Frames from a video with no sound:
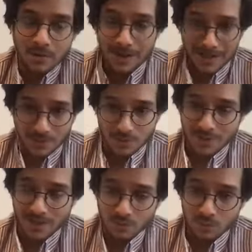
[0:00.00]
as you
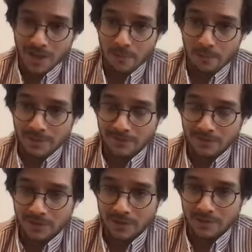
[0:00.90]
said, what happened
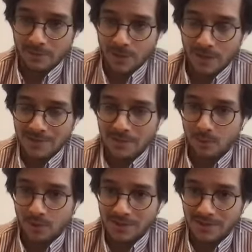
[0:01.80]
after the privacy
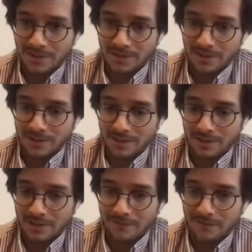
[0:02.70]
policy
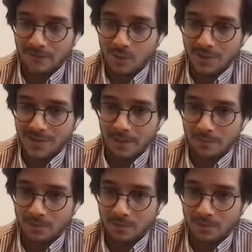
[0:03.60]
of WhatsApp.